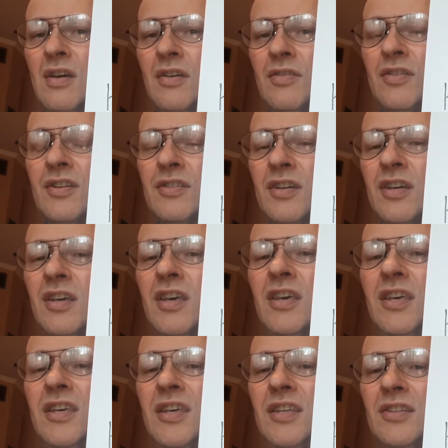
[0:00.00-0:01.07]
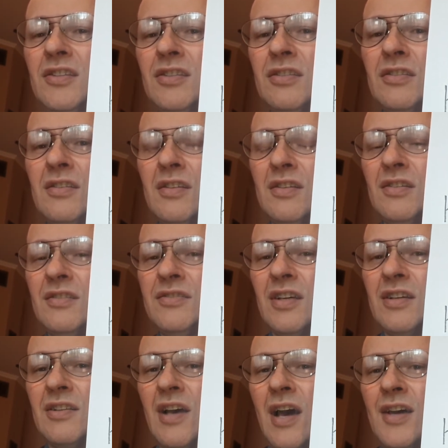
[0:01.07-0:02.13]
You can heat the
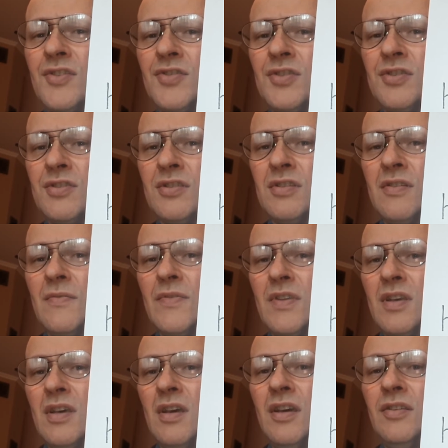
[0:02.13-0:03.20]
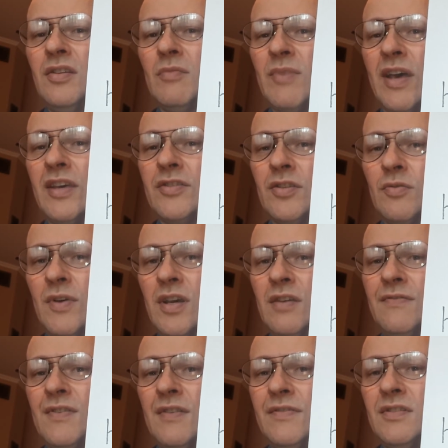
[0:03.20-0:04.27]
glass in your
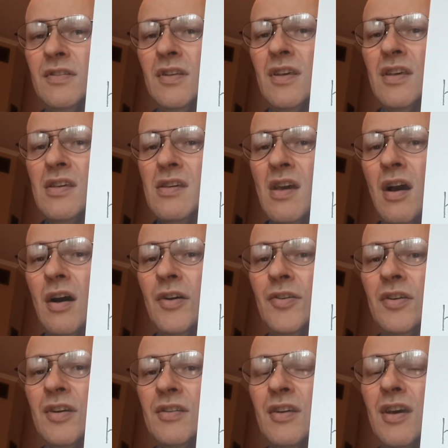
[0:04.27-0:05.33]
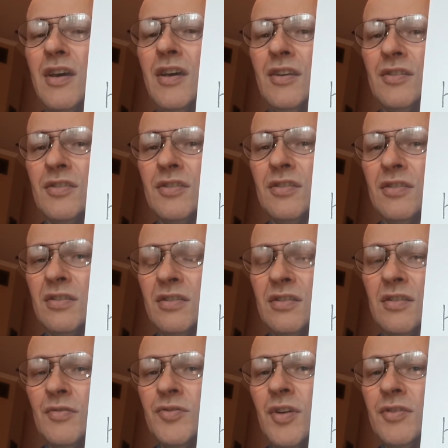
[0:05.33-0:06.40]
microwave oven, or you can hit.
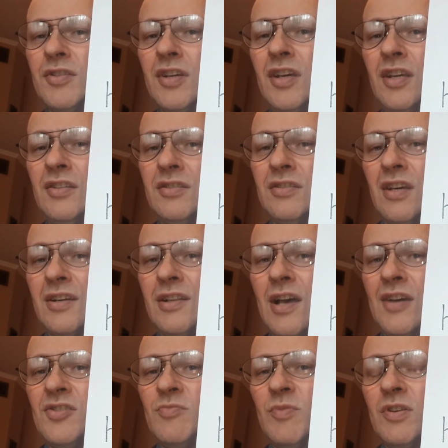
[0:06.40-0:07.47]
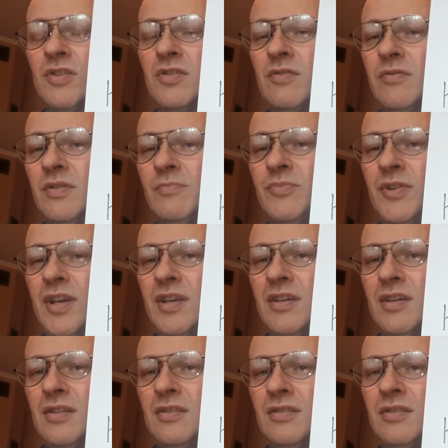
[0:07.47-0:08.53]
So don't hit the glass because you will break
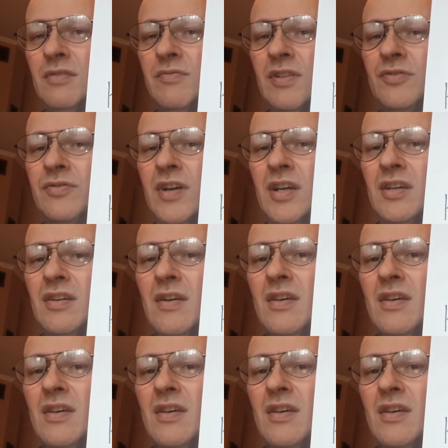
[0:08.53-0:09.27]
it, it will crack.